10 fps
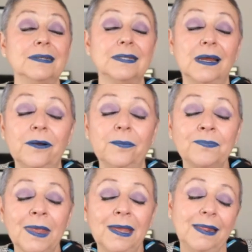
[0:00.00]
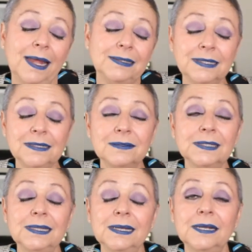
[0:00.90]
So that's the
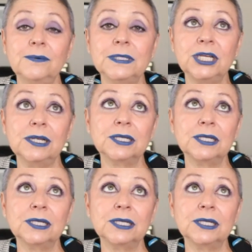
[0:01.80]
only thing I would change.